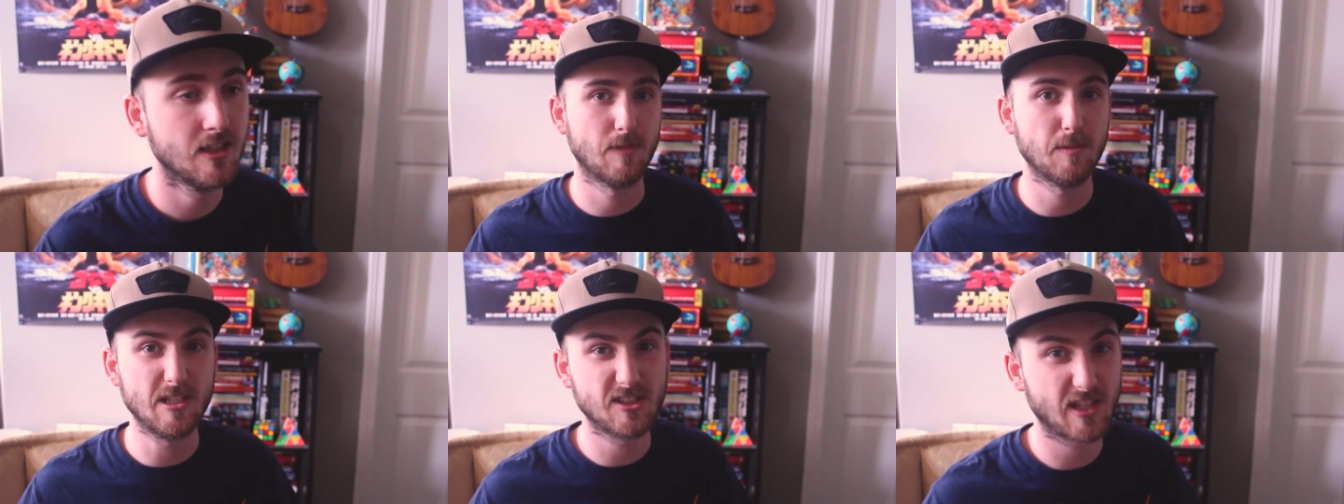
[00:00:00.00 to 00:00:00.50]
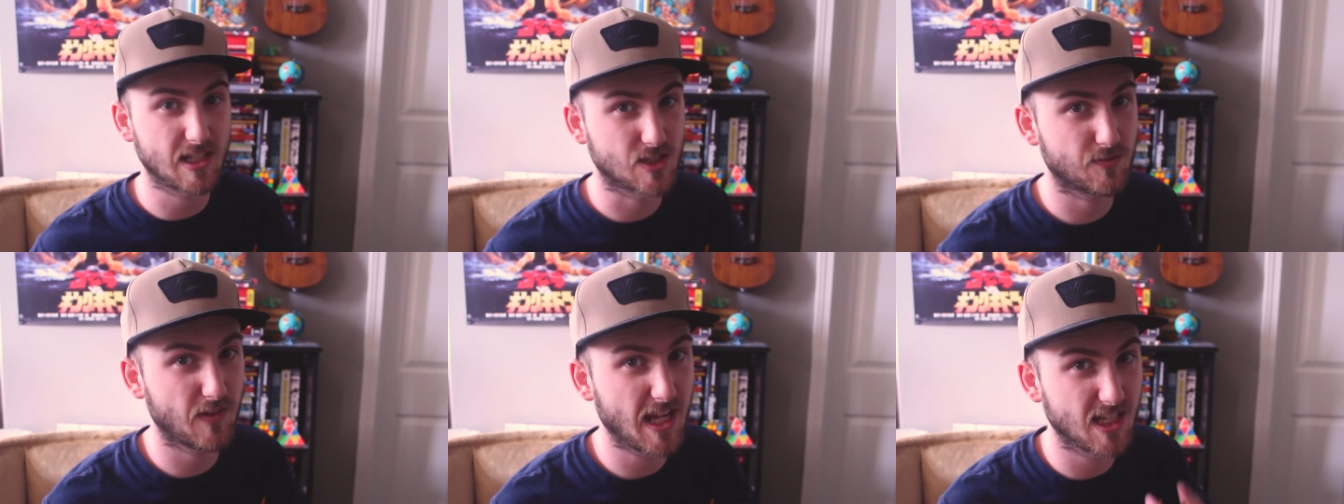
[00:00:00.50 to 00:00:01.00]
Maybe he's got his
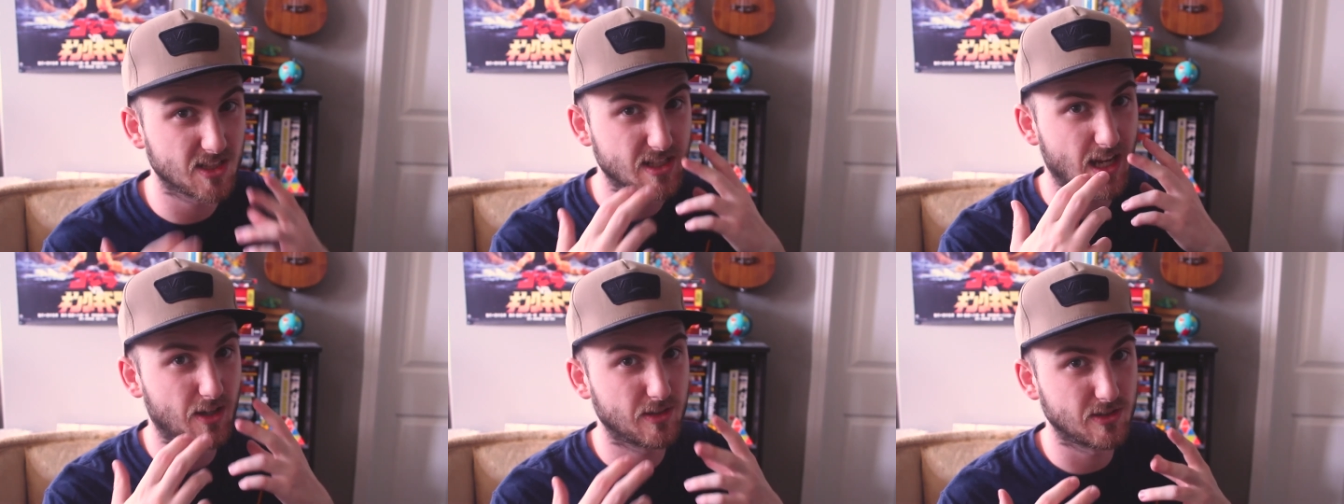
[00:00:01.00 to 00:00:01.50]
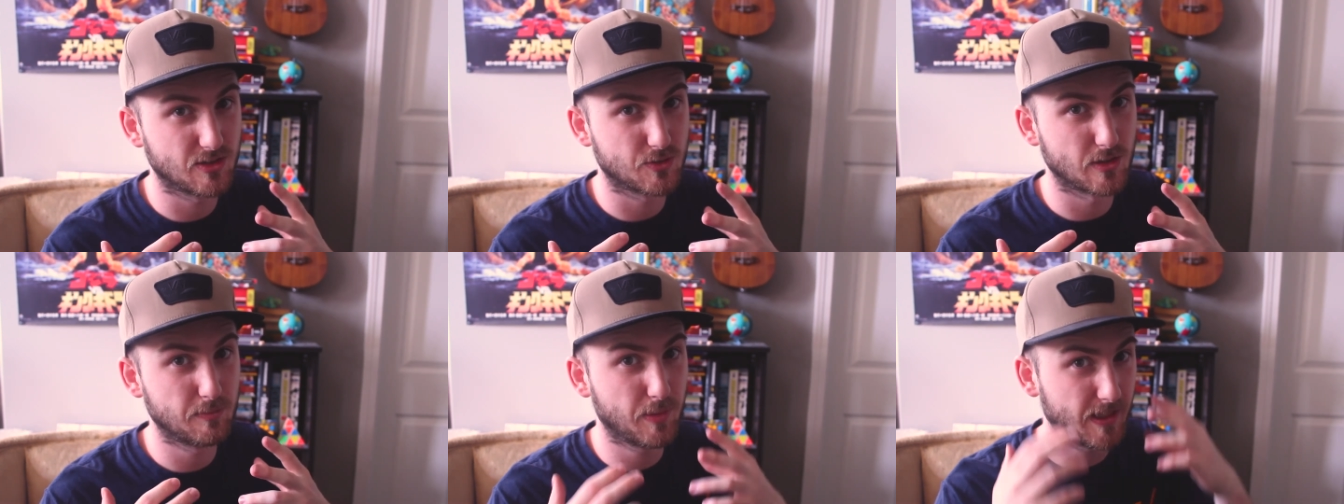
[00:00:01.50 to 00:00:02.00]
fangs out and he's
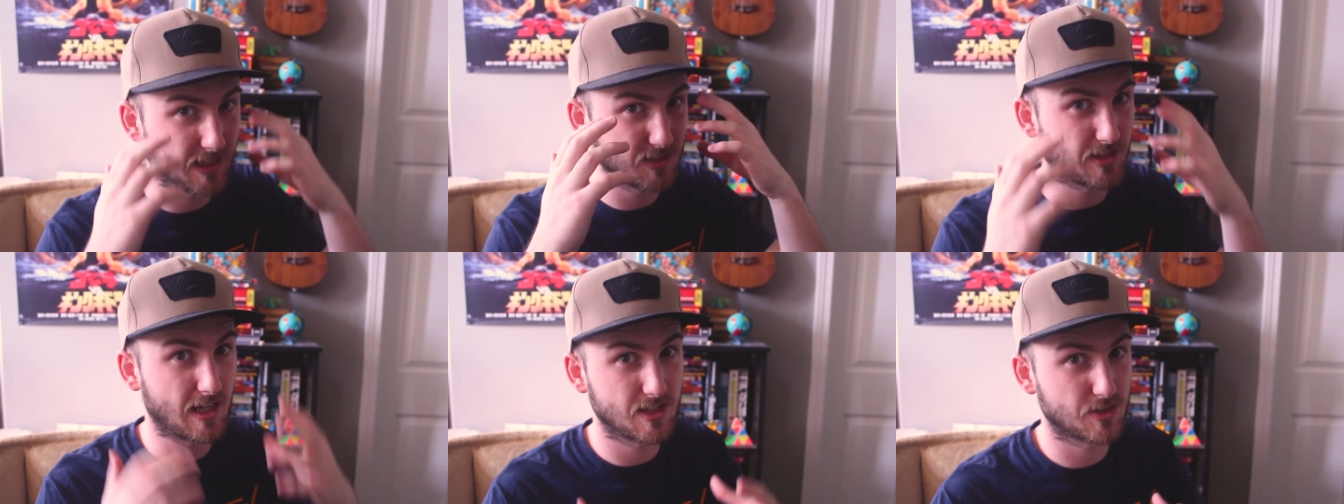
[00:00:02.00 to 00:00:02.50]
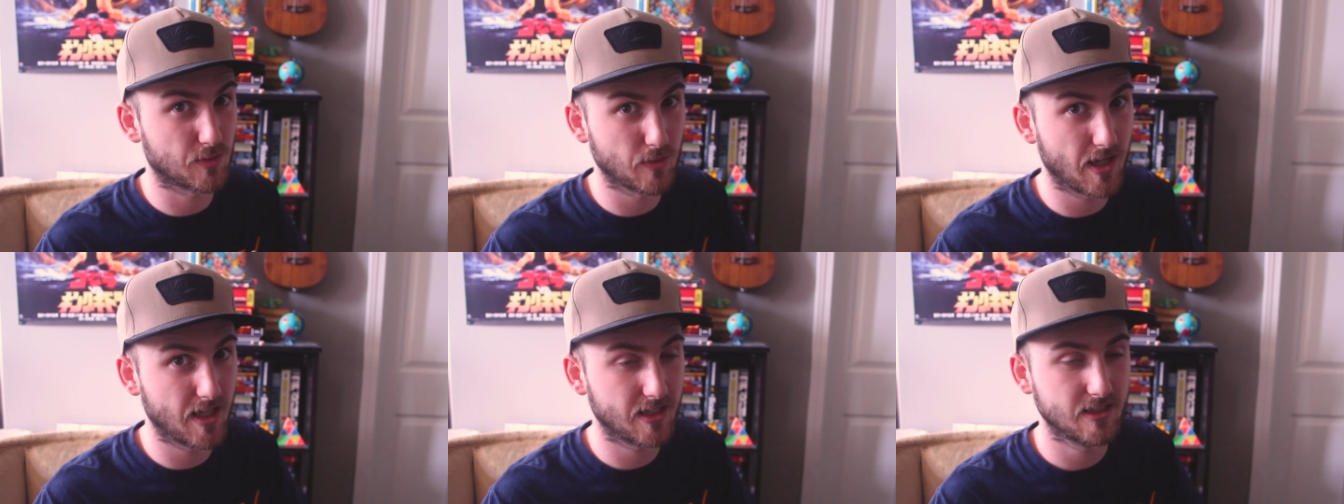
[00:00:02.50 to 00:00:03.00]
dripping and his eyes are
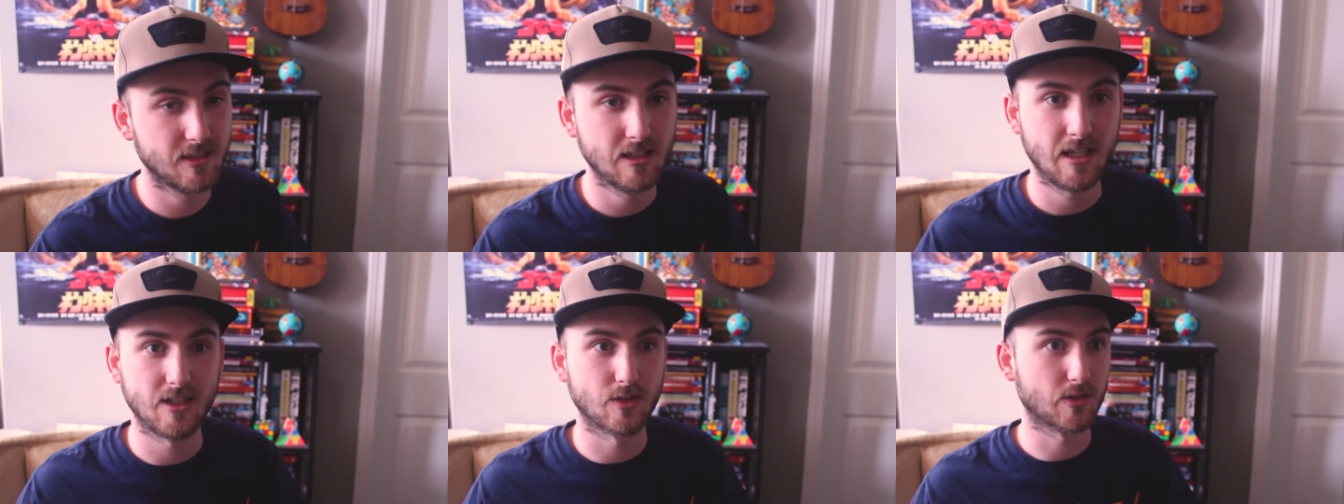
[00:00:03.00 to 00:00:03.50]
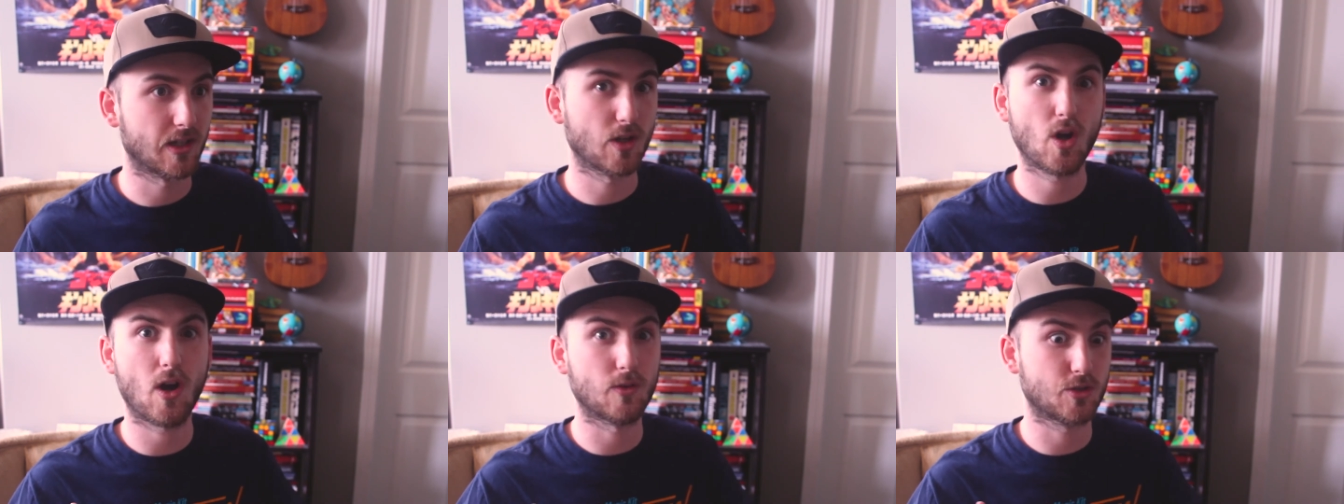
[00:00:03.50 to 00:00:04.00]
red, and you're like,
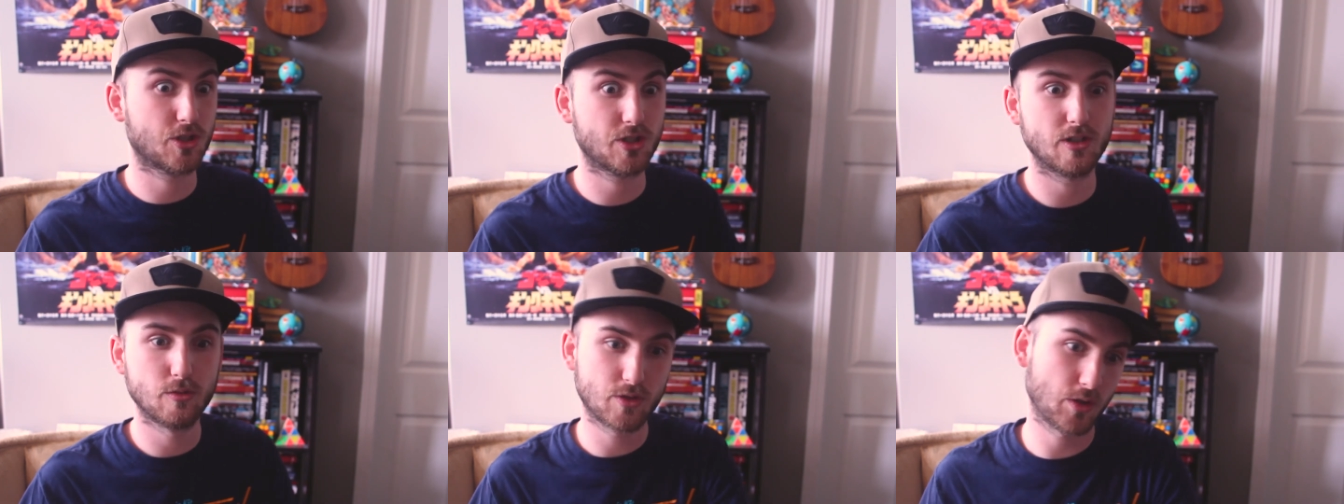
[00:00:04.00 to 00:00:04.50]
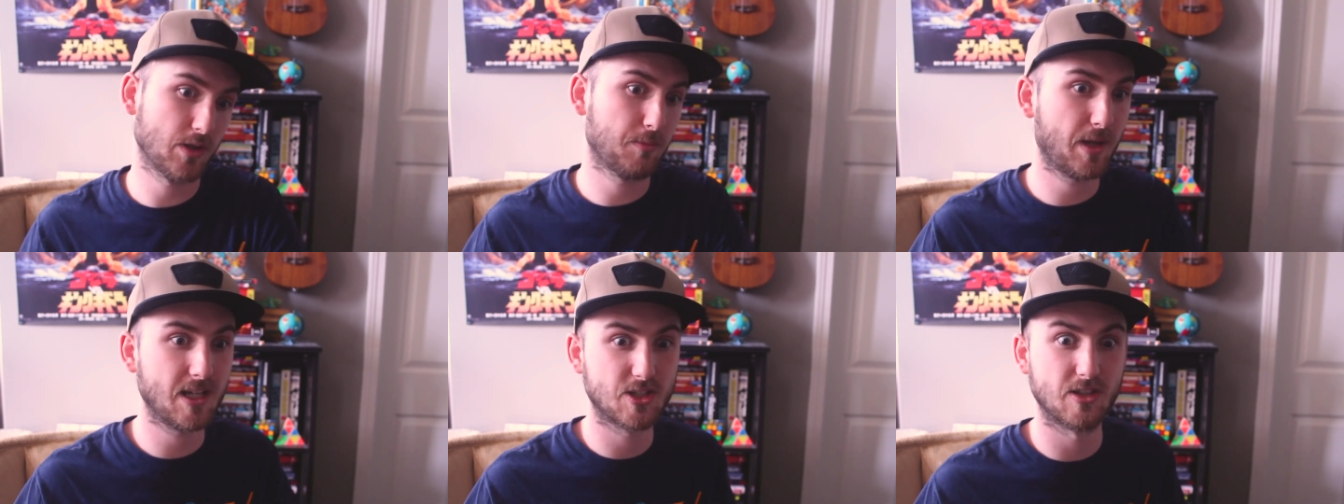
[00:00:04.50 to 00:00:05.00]
oh shit, you turn the
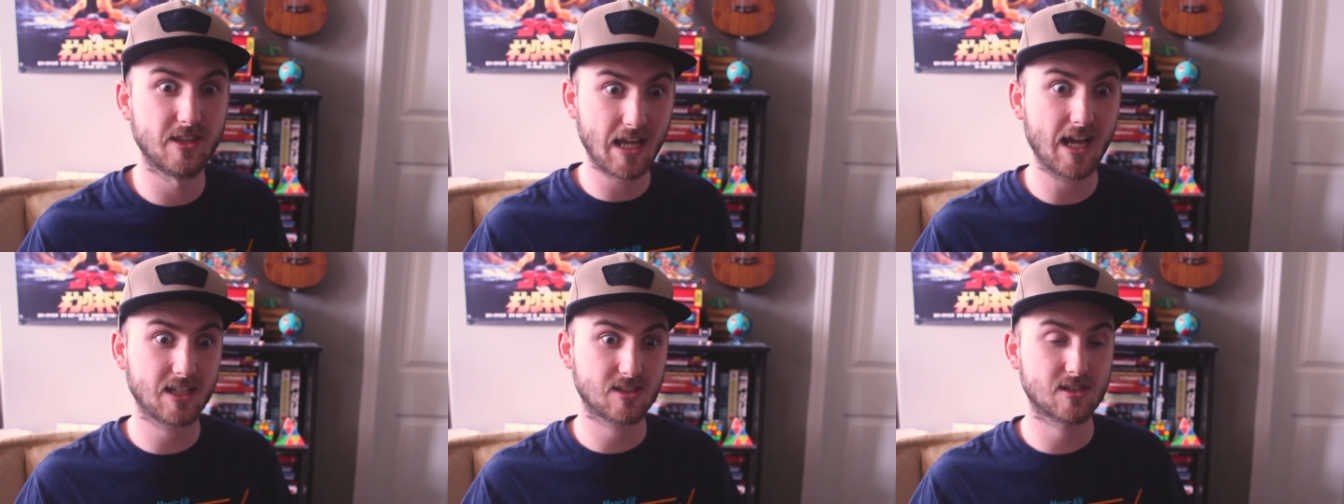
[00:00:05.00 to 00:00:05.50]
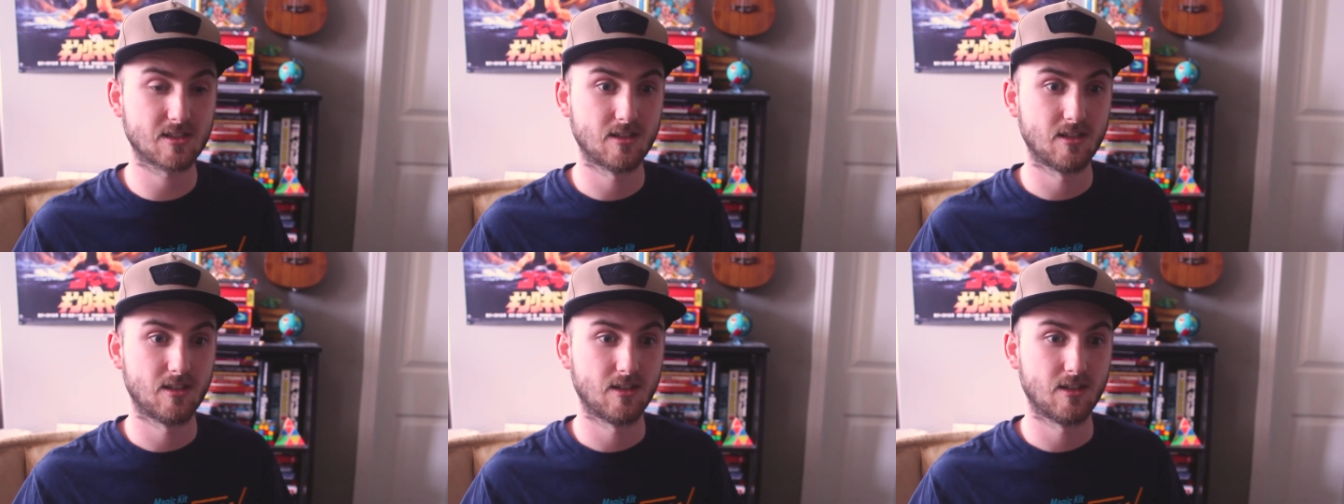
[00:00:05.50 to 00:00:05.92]
page and that's